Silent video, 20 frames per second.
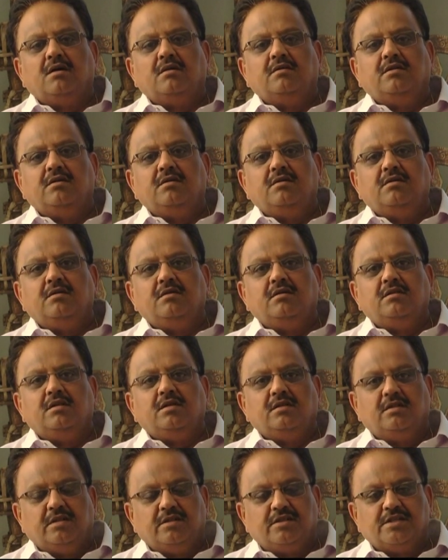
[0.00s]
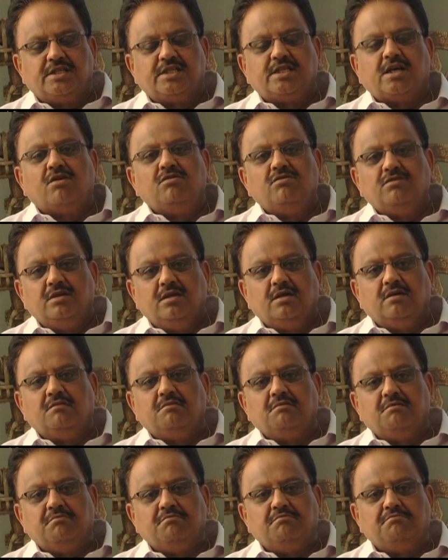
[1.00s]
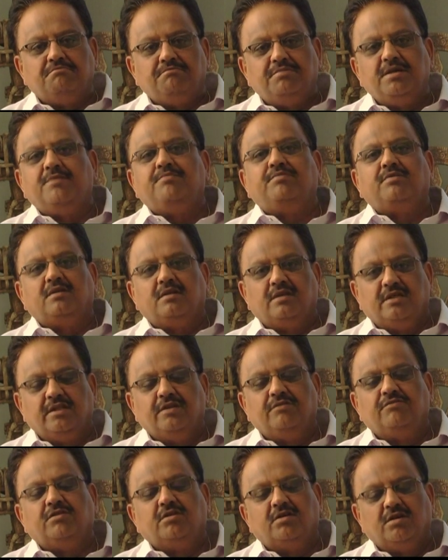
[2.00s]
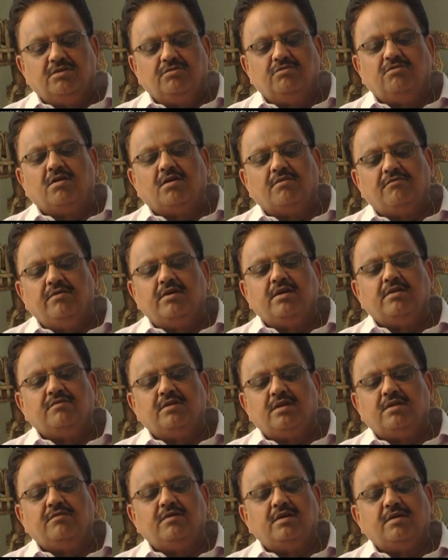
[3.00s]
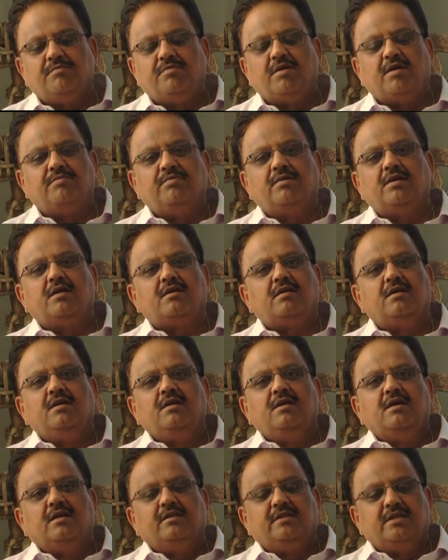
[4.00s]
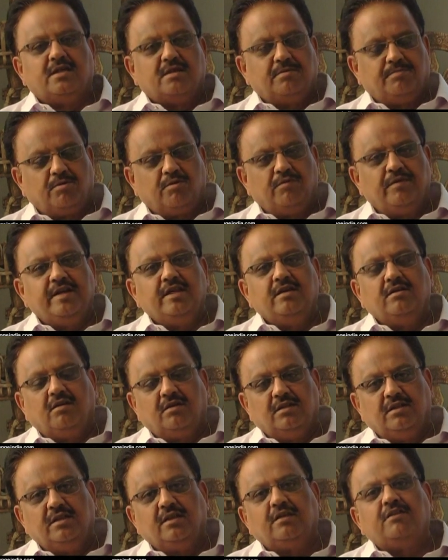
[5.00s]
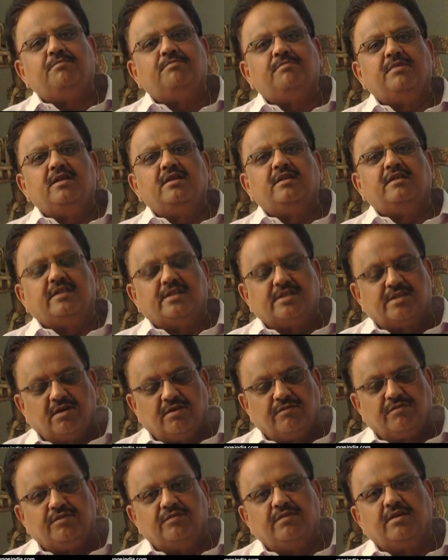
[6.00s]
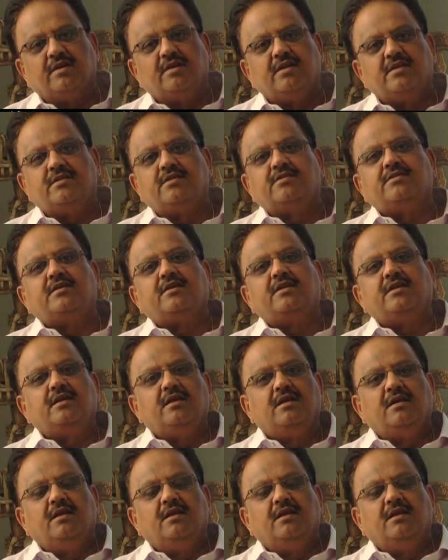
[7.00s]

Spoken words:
the sound people in the world who are very, very, very popular. They are providing all the equipment, the software necessary,